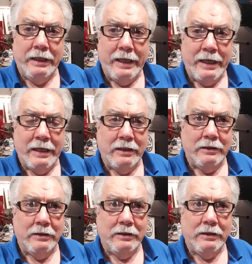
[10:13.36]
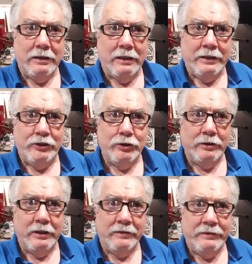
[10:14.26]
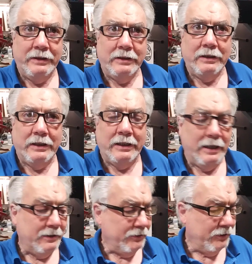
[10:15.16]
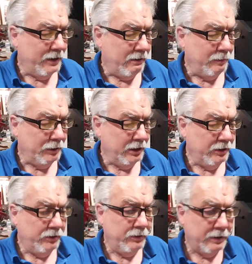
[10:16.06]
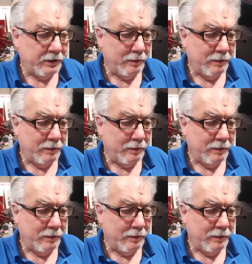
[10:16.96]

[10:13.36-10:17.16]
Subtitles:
and I should have, and I don't know how I'm going to do this.